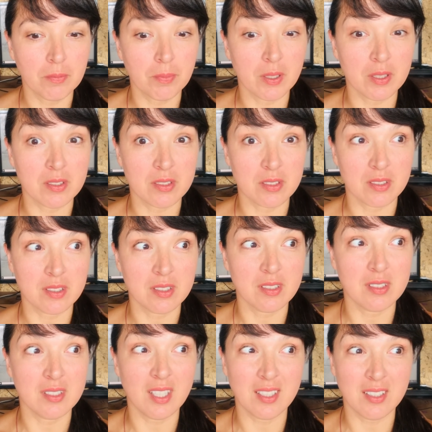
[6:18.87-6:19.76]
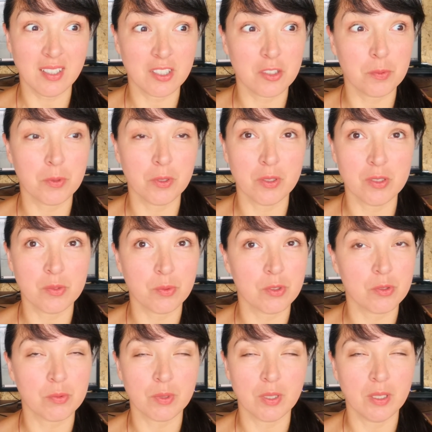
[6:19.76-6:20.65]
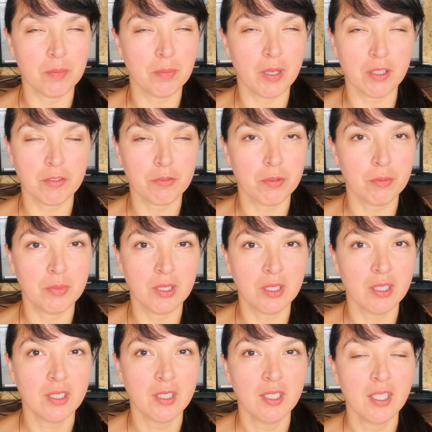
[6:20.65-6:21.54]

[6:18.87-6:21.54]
But that experience was really bad for me,